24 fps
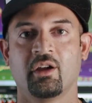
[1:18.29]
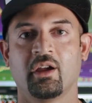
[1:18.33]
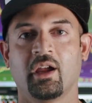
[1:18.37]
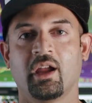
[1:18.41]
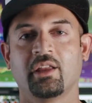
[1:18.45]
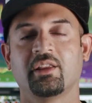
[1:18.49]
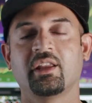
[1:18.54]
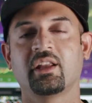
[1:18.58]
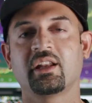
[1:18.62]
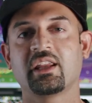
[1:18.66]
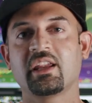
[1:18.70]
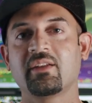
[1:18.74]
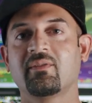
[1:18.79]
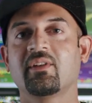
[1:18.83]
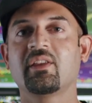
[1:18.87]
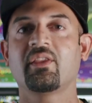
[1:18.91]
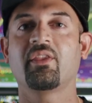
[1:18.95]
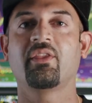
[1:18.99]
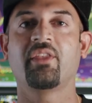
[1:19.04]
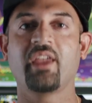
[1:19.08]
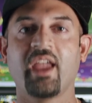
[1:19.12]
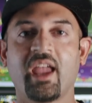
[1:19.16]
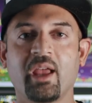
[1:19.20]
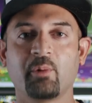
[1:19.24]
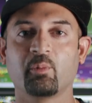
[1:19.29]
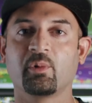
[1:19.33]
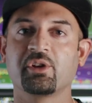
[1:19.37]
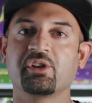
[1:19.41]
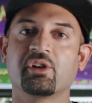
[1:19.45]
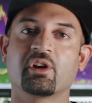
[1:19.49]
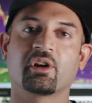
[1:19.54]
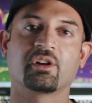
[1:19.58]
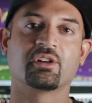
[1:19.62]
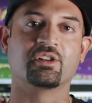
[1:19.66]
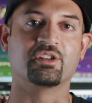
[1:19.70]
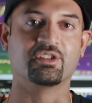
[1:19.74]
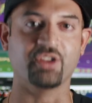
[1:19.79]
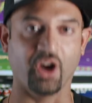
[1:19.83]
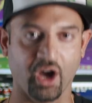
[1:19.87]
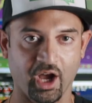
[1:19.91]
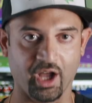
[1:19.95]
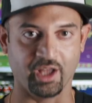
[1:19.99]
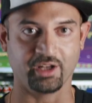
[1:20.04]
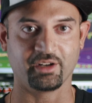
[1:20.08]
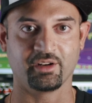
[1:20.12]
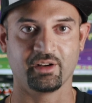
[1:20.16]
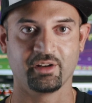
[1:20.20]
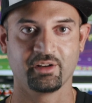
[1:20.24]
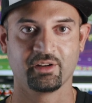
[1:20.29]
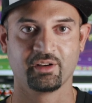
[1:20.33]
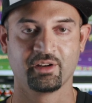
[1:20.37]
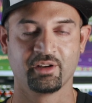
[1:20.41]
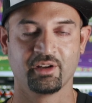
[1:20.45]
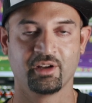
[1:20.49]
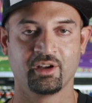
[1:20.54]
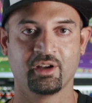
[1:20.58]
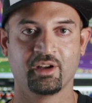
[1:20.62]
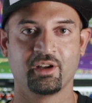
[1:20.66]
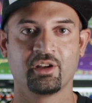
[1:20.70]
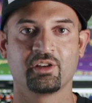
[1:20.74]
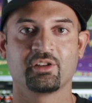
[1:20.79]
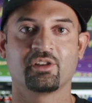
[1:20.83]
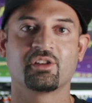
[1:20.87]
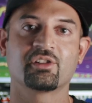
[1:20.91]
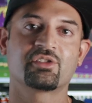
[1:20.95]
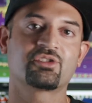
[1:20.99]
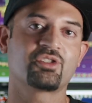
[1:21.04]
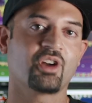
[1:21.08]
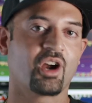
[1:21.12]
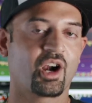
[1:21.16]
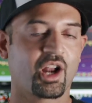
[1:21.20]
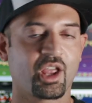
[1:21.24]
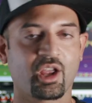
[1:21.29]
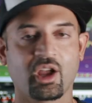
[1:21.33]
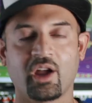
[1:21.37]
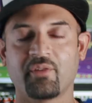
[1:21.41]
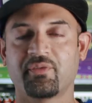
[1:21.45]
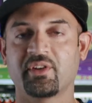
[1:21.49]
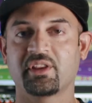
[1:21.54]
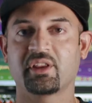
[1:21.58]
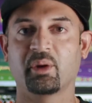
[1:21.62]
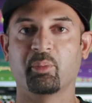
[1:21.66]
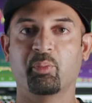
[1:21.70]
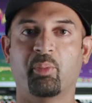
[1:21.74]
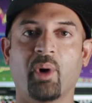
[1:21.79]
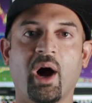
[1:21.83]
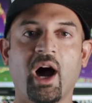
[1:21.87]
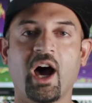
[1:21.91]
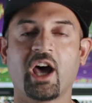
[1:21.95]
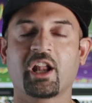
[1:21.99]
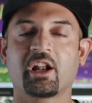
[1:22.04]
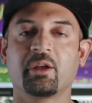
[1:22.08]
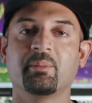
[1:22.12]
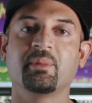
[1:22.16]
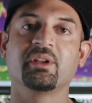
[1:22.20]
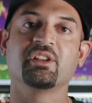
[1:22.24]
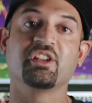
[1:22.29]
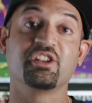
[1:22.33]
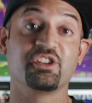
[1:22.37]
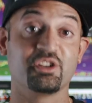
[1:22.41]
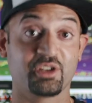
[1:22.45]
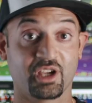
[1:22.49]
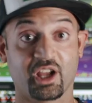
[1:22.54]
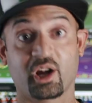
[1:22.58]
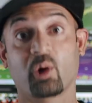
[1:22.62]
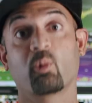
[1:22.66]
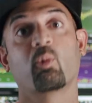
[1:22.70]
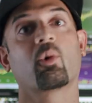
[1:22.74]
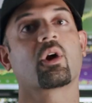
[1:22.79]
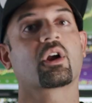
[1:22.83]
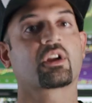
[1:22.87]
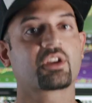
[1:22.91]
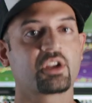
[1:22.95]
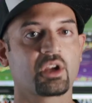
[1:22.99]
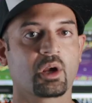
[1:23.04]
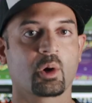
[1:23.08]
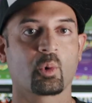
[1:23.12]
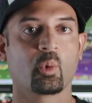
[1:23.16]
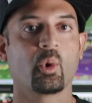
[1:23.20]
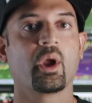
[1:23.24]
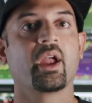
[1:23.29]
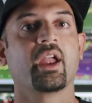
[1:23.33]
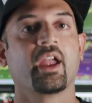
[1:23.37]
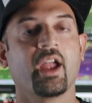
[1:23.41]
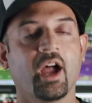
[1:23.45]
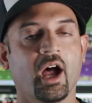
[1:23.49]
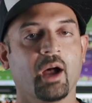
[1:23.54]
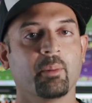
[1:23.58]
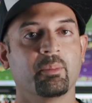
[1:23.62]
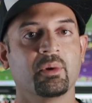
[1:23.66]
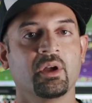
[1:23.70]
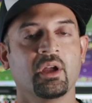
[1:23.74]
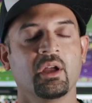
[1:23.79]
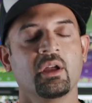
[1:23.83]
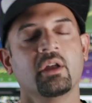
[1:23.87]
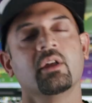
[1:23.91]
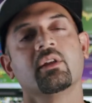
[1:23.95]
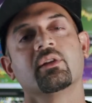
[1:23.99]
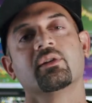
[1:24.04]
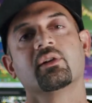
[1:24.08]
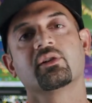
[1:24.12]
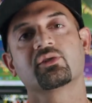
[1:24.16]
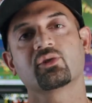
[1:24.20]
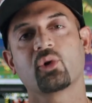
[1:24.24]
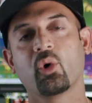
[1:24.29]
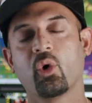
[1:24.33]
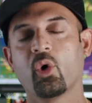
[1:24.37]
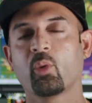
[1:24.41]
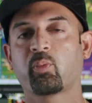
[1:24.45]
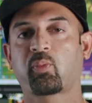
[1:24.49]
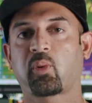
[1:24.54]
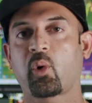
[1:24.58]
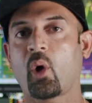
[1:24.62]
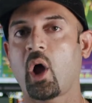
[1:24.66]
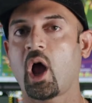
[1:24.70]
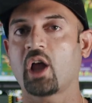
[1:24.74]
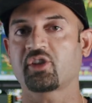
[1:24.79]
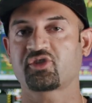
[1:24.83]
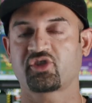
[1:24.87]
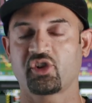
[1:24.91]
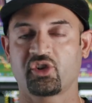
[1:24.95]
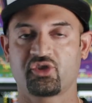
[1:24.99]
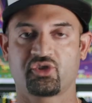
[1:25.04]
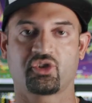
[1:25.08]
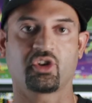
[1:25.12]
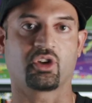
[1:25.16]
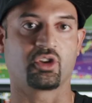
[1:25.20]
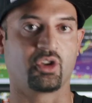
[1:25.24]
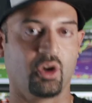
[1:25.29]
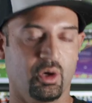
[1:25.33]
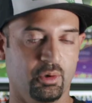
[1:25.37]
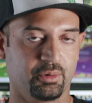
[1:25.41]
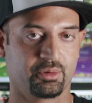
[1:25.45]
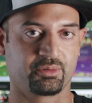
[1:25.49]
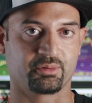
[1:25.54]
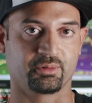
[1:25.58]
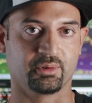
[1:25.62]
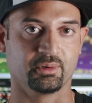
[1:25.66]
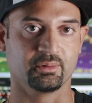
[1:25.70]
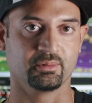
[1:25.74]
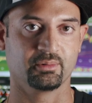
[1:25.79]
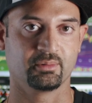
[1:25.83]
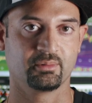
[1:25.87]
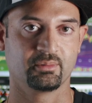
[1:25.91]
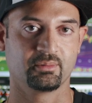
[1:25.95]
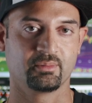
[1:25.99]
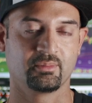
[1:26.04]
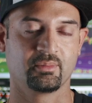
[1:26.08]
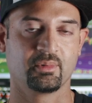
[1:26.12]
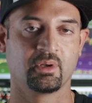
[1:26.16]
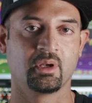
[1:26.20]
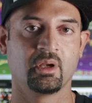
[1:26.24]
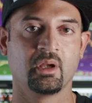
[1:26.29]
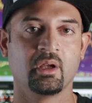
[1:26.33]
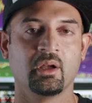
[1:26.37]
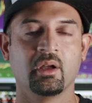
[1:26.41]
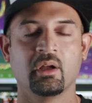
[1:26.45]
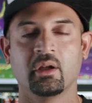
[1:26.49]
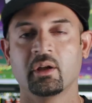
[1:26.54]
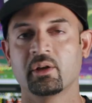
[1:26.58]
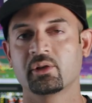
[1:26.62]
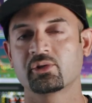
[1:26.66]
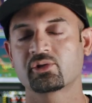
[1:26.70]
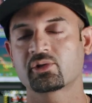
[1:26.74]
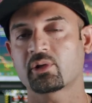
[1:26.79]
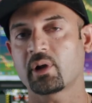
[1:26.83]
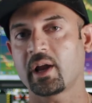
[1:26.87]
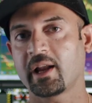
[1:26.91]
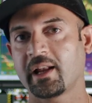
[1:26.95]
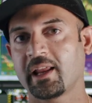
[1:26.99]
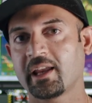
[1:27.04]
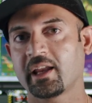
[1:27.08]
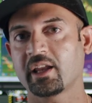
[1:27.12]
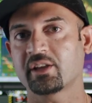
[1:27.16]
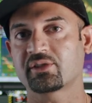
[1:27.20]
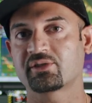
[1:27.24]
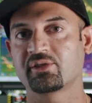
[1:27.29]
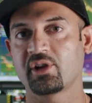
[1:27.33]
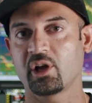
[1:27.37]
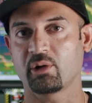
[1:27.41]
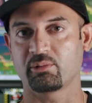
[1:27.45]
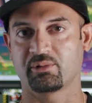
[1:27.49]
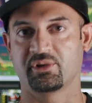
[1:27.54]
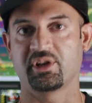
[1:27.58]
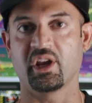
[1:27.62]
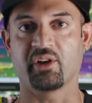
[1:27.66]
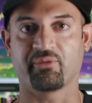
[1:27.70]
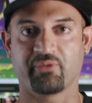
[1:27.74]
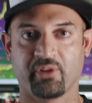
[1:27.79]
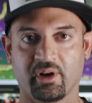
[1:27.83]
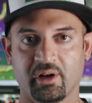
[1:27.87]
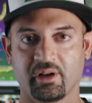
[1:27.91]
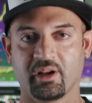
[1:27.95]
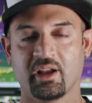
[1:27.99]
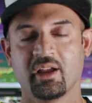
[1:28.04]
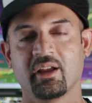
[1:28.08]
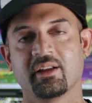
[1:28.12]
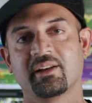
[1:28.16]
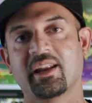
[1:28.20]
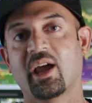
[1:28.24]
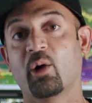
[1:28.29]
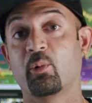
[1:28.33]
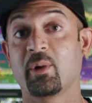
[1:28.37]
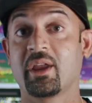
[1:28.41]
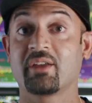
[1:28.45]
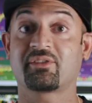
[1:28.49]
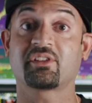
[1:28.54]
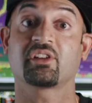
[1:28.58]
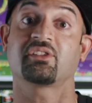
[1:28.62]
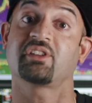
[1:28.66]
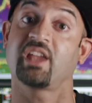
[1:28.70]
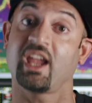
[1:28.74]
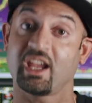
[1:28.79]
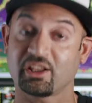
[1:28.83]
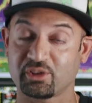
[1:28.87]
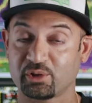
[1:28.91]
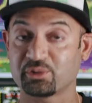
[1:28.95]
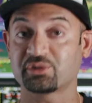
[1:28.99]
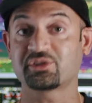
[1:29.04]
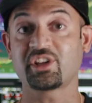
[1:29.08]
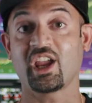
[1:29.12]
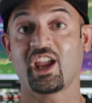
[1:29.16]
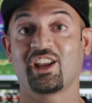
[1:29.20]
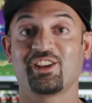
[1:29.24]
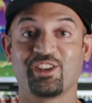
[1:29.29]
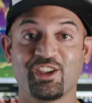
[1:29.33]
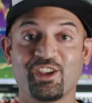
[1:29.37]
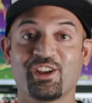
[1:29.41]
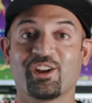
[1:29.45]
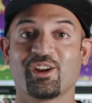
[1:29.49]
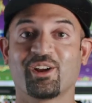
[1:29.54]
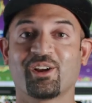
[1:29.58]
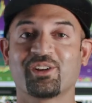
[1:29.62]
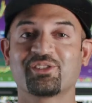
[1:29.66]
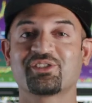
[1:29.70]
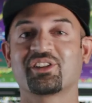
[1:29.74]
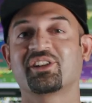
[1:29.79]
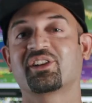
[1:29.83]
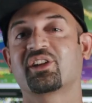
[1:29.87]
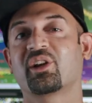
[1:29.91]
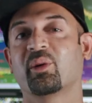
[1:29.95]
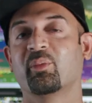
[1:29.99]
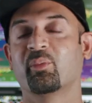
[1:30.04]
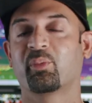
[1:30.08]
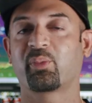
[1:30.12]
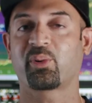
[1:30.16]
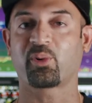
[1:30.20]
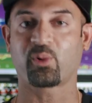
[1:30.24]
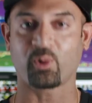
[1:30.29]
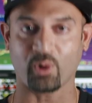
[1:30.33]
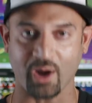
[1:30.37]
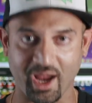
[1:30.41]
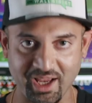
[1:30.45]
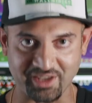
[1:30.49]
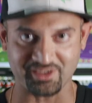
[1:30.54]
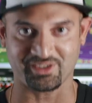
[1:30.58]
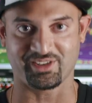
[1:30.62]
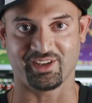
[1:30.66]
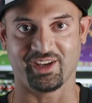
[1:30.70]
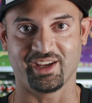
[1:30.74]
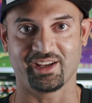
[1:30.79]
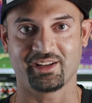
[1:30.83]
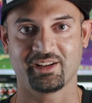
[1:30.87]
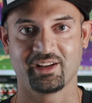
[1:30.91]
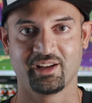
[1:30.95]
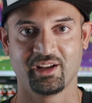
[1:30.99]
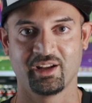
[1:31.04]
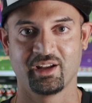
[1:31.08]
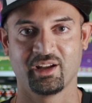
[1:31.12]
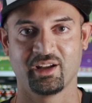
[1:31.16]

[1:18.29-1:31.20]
And then even then, when you're done, you're starting off at the bottom and then you gotta work your way up. There's a whole process to go through. Trading is no different. Now we have to take those 10 years and compress it,